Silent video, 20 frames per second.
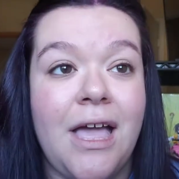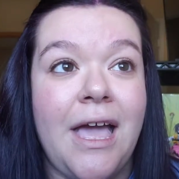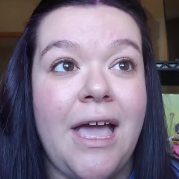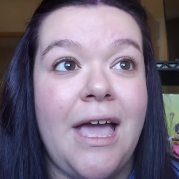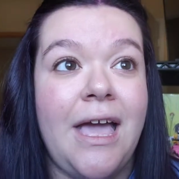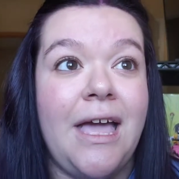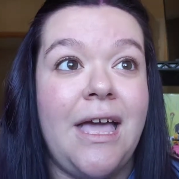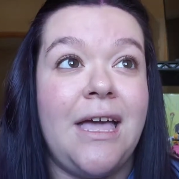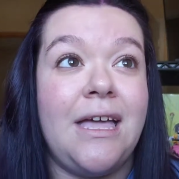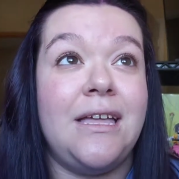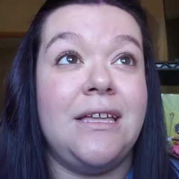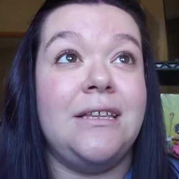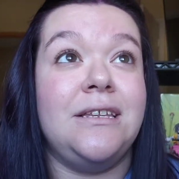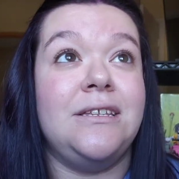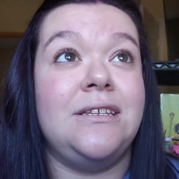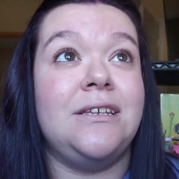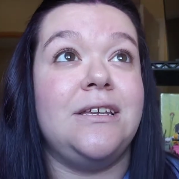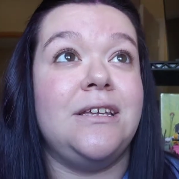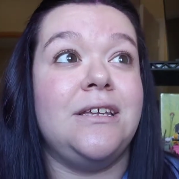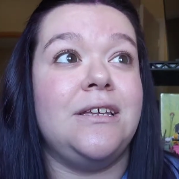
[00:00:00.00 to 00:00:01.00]

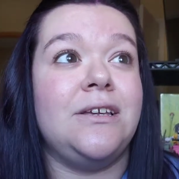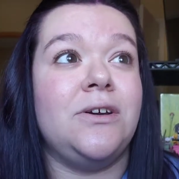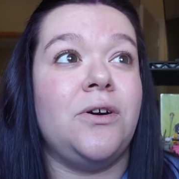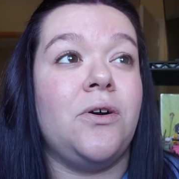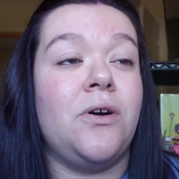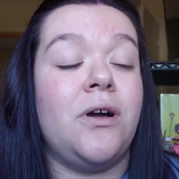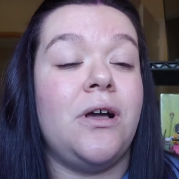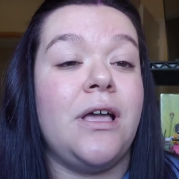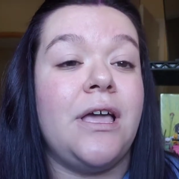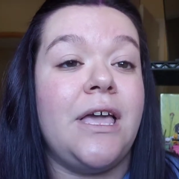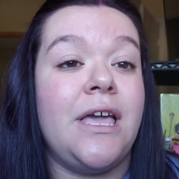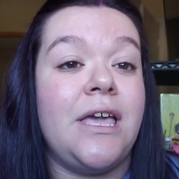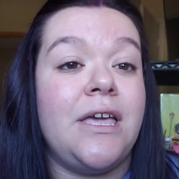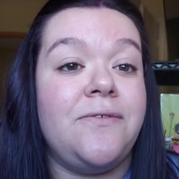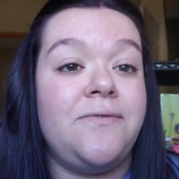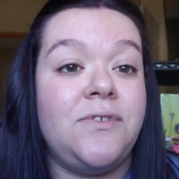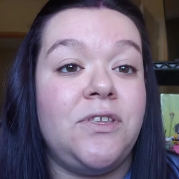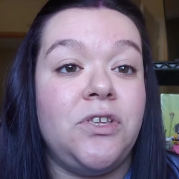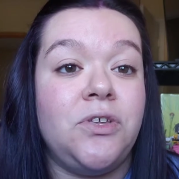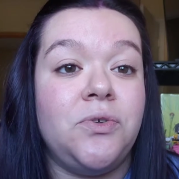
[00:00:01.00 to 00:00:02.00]
and
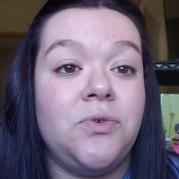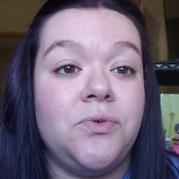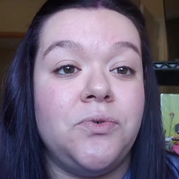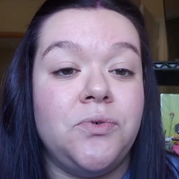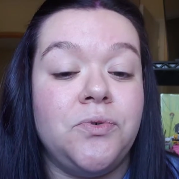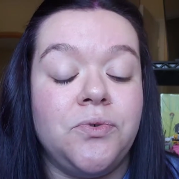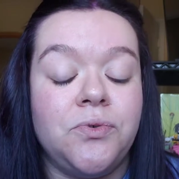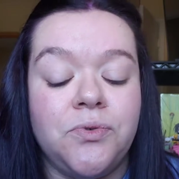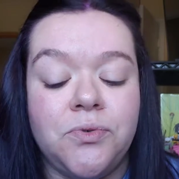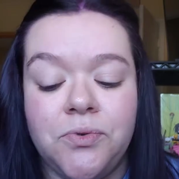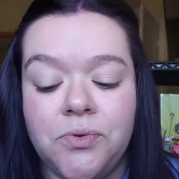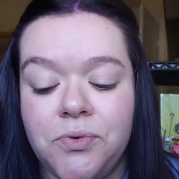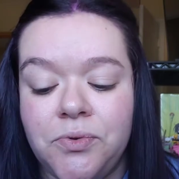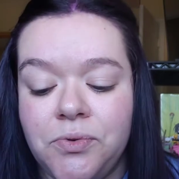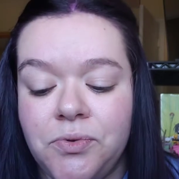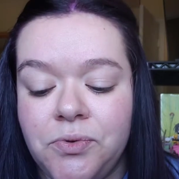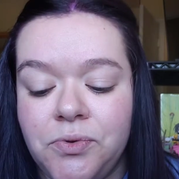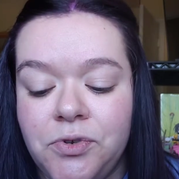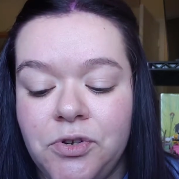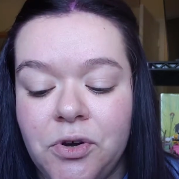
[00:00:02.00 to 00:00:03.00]
if
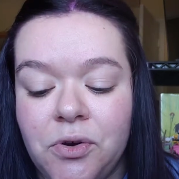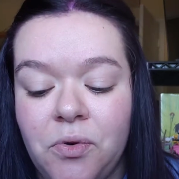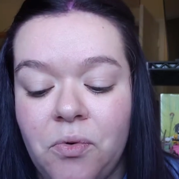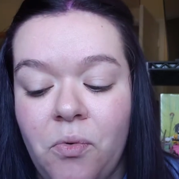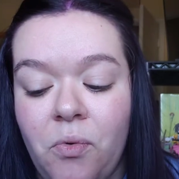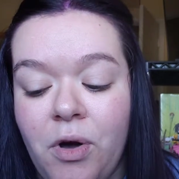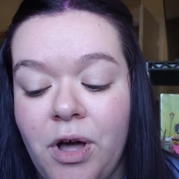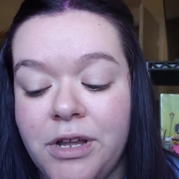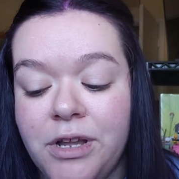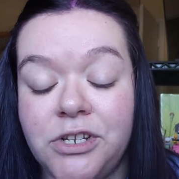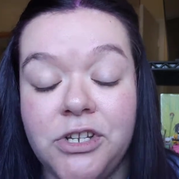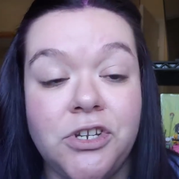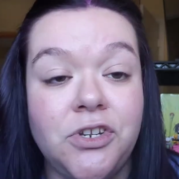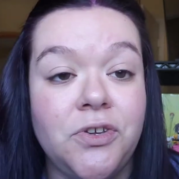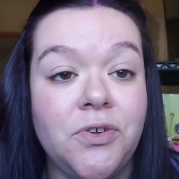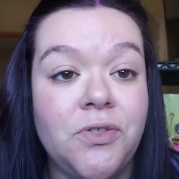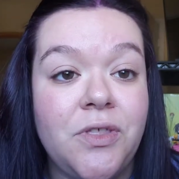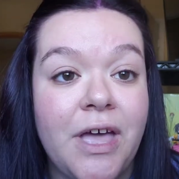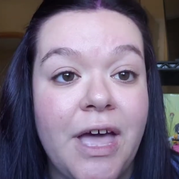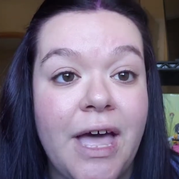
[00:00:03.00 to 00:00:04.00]
you don't want to
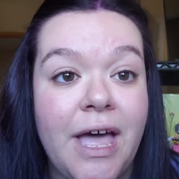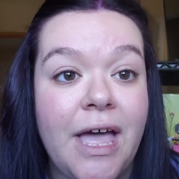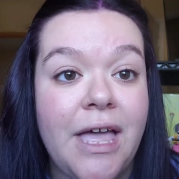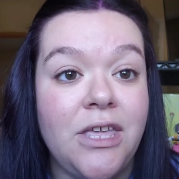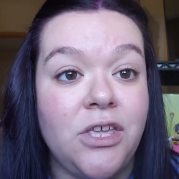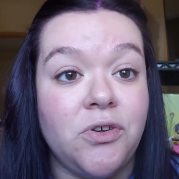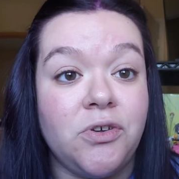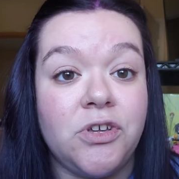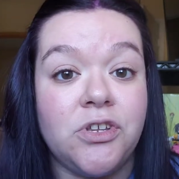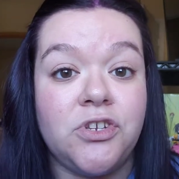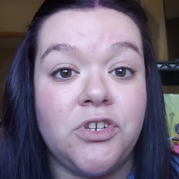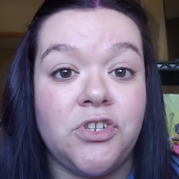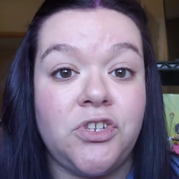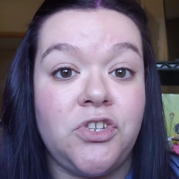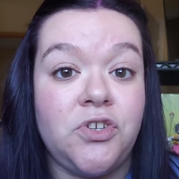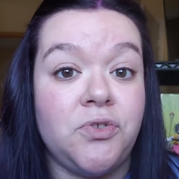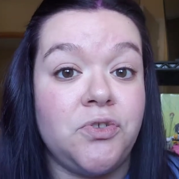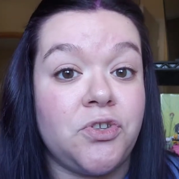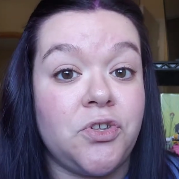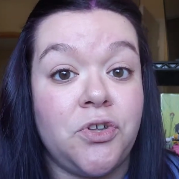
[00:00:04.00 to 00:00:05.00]
do that, you can just
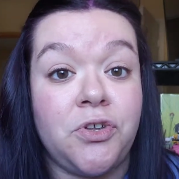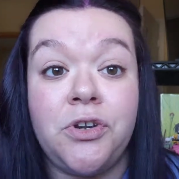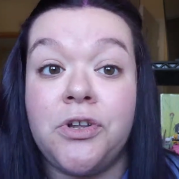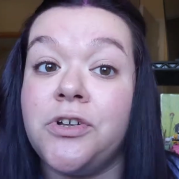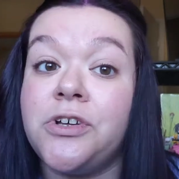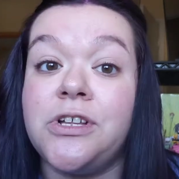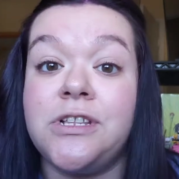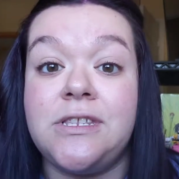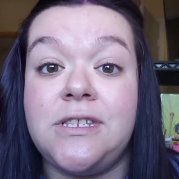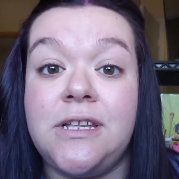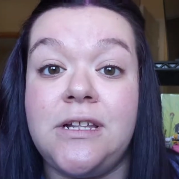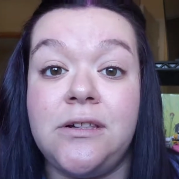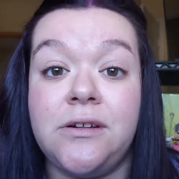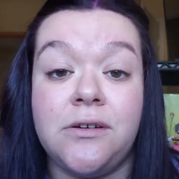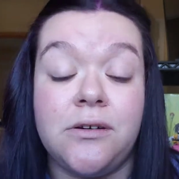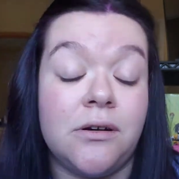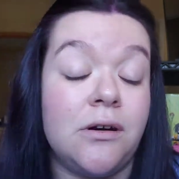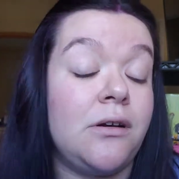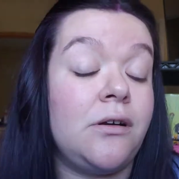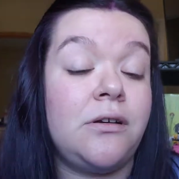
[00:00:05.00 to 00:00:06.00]
use good old concealer
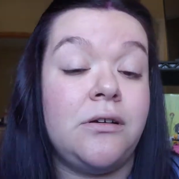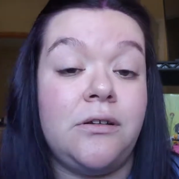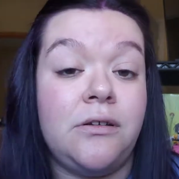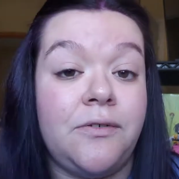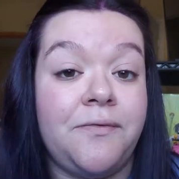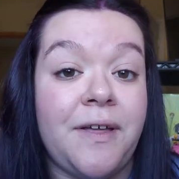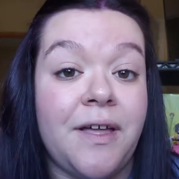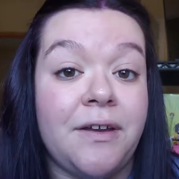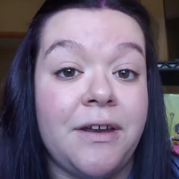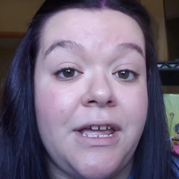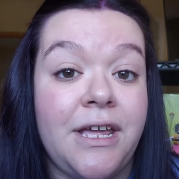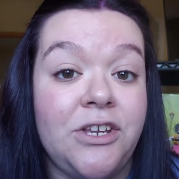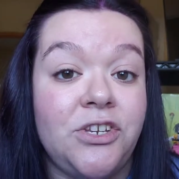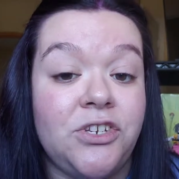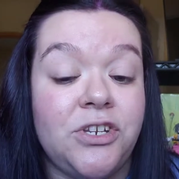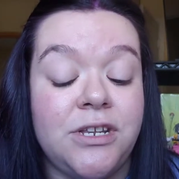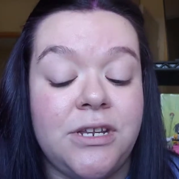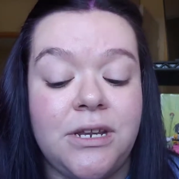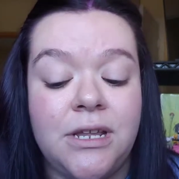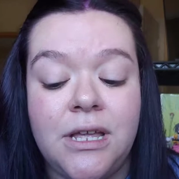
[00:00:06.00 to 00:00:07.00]
or good old
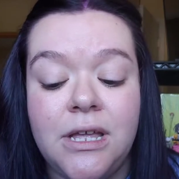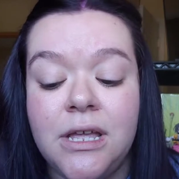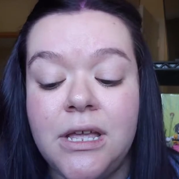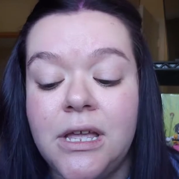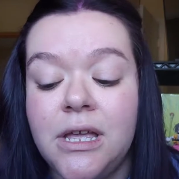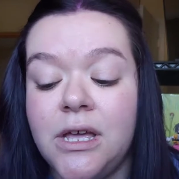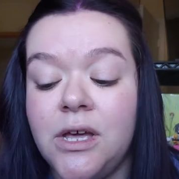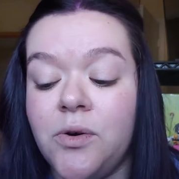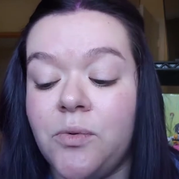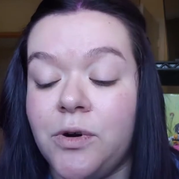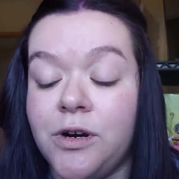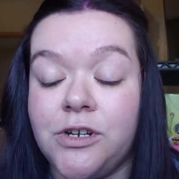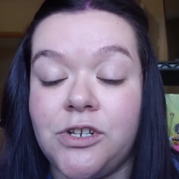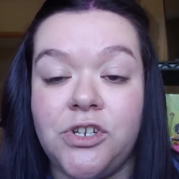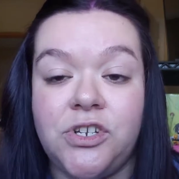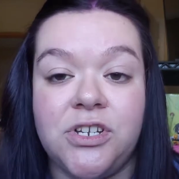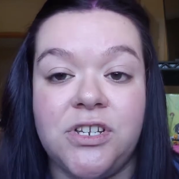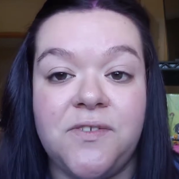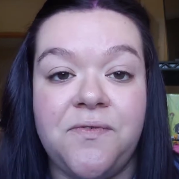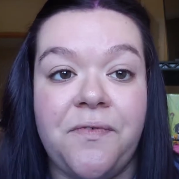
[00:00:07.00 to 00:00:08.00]
foundation. Works
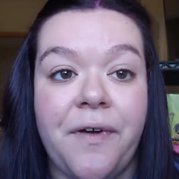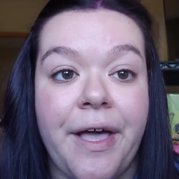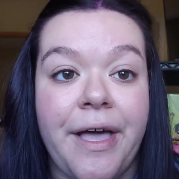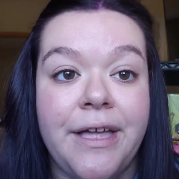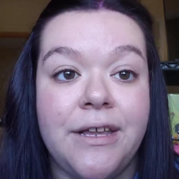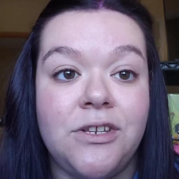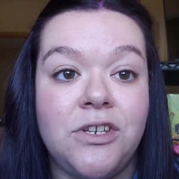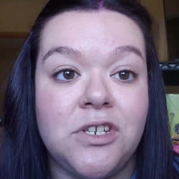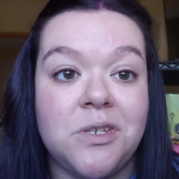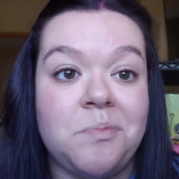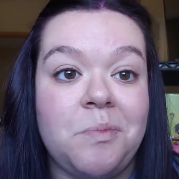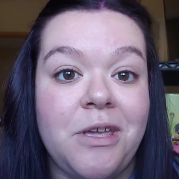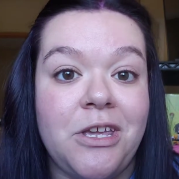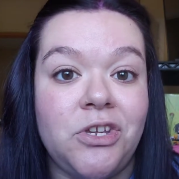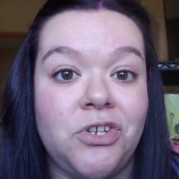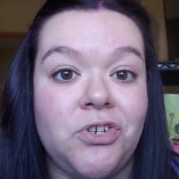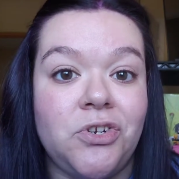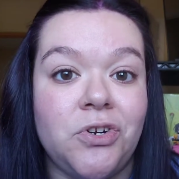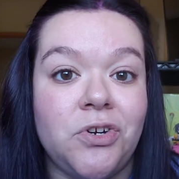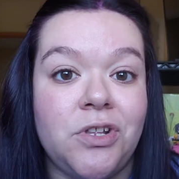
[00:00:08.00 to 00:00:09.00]
just fine. Just make
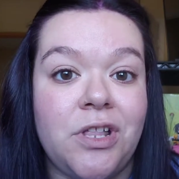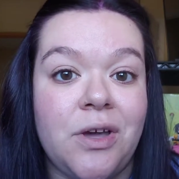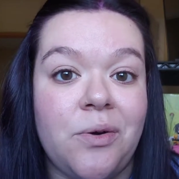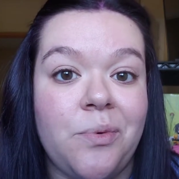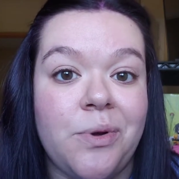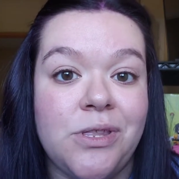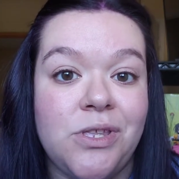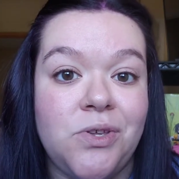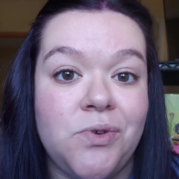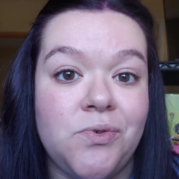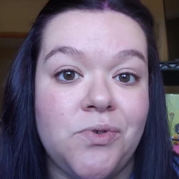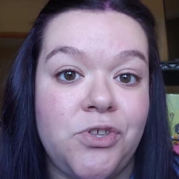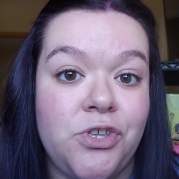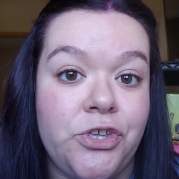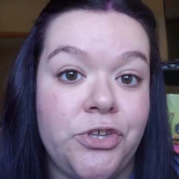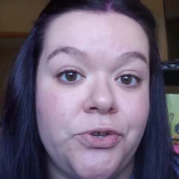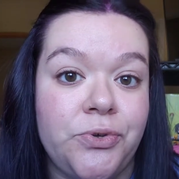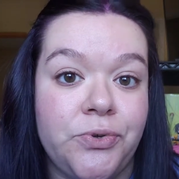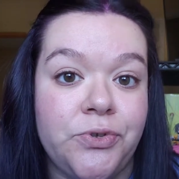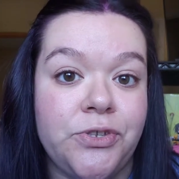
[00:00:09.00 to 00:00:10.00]
sure that when you
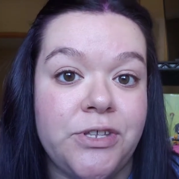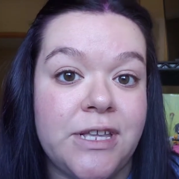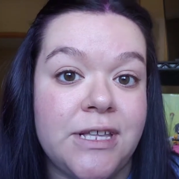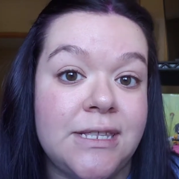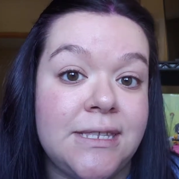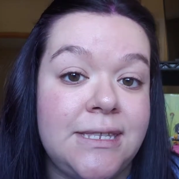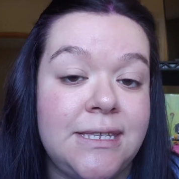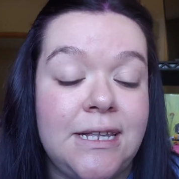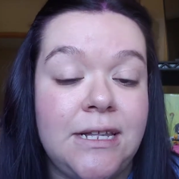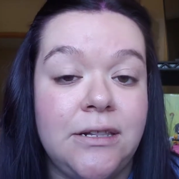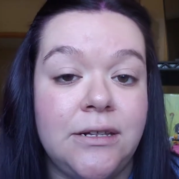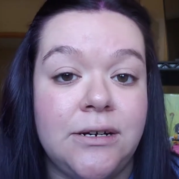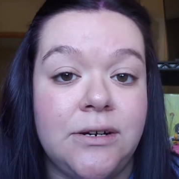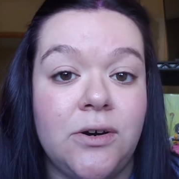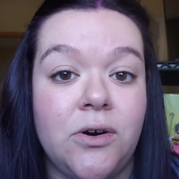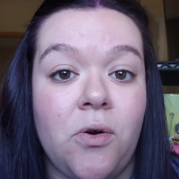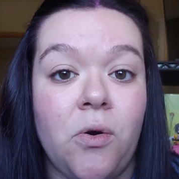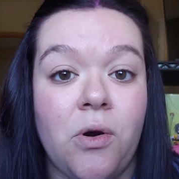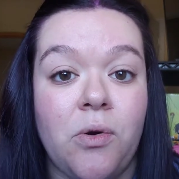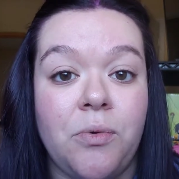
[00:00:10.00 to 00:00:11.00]
use
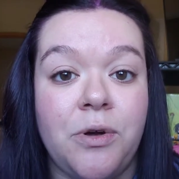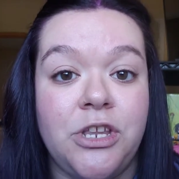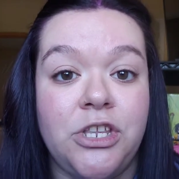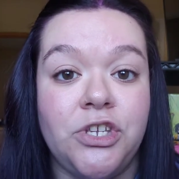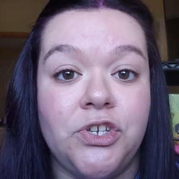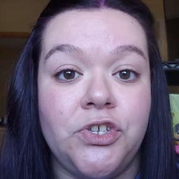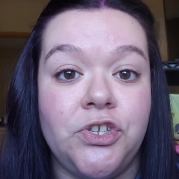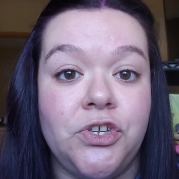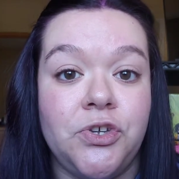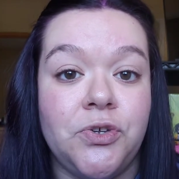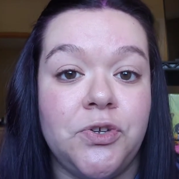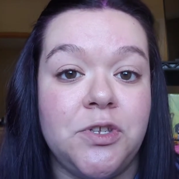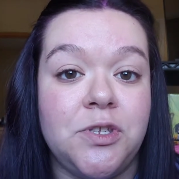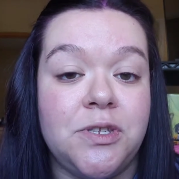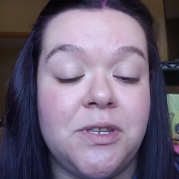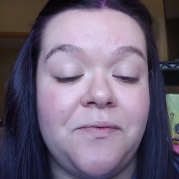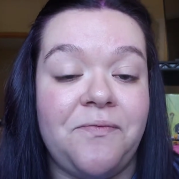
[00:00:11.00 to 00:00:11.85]
concealer or when you use